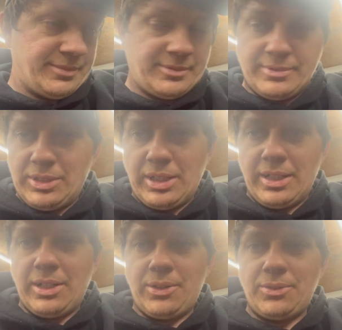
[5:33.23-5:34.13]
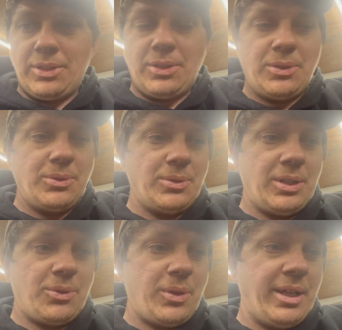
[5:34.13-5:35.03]
need to get on the old
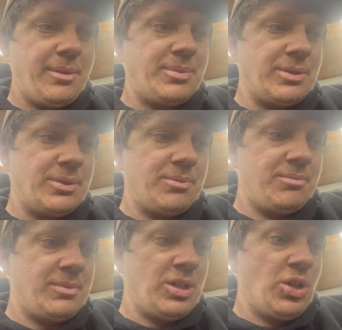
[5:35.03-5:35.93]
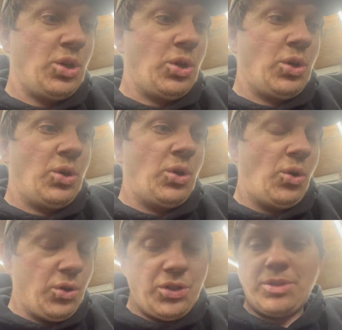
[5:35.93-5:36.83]
interwebs and
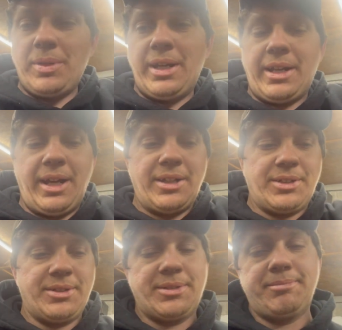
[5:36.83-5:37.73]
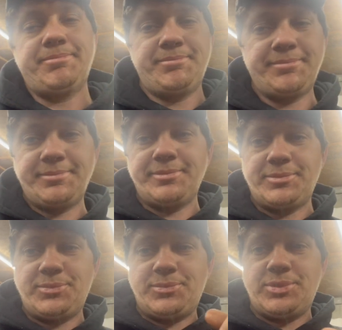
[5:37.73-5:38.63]
order some head gaskets.
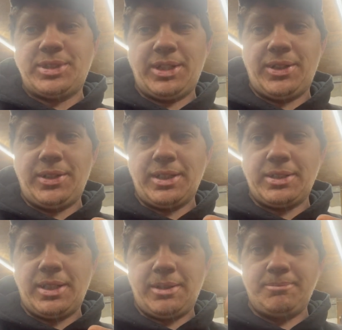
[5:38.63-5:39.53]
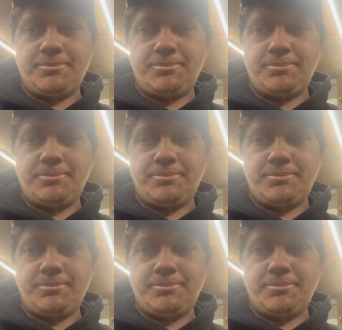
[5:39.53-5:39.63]
See y'all next time.